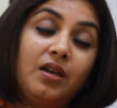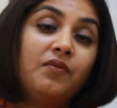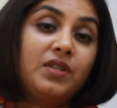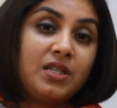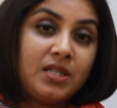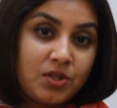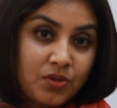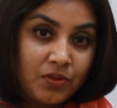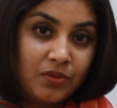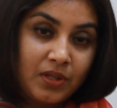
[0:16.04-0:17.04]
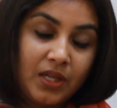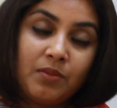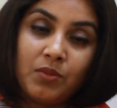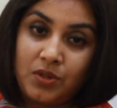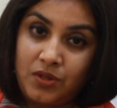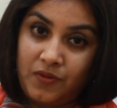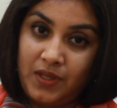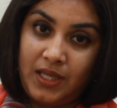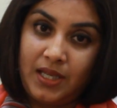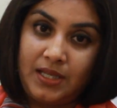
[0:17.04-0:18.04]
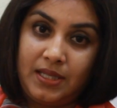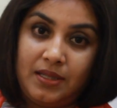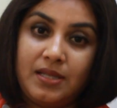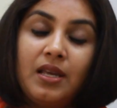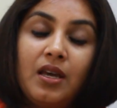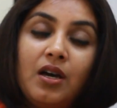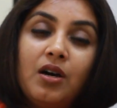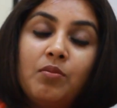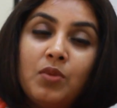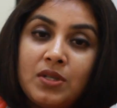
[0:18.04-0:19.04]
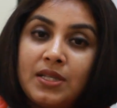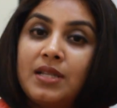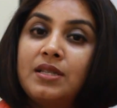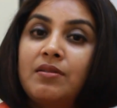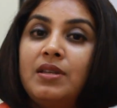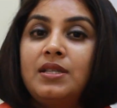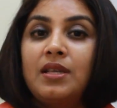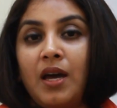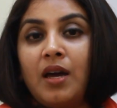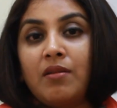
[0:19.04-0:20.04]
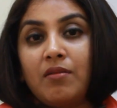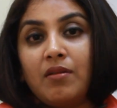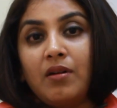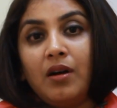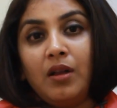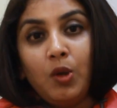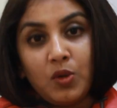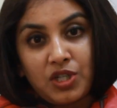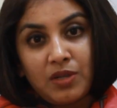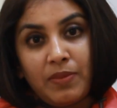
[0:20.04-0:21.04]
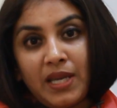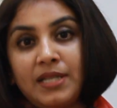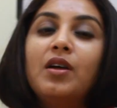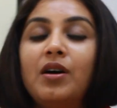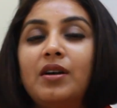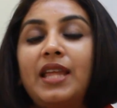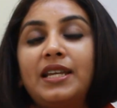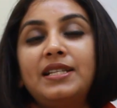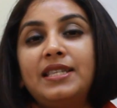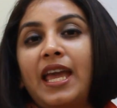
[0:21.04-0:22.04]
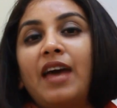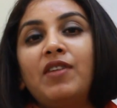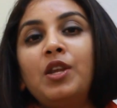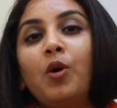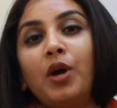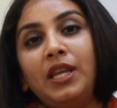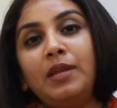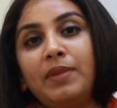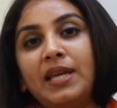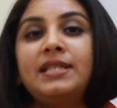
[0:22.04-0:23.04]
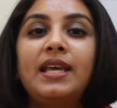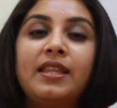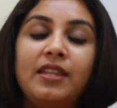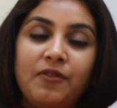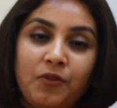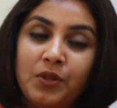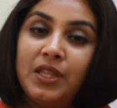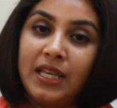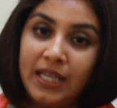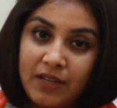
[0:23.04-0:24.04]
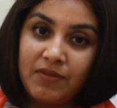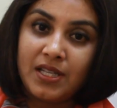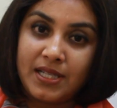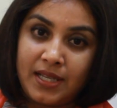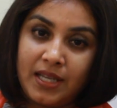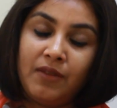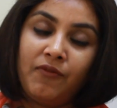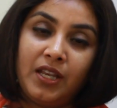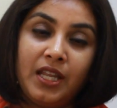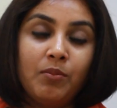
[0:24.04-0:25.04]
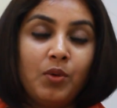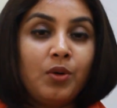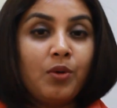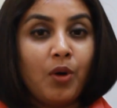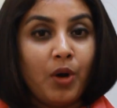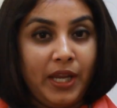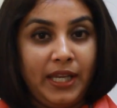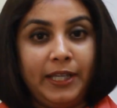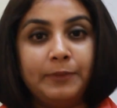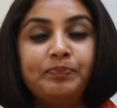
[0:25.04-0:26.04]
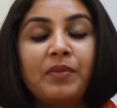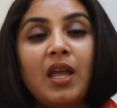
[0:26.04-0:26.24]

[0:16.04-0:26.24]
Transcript: which is true in most of the cases. Most sunscreens are lotion based, that is, they have an oily base and therefore they leave the skin feeling more oily.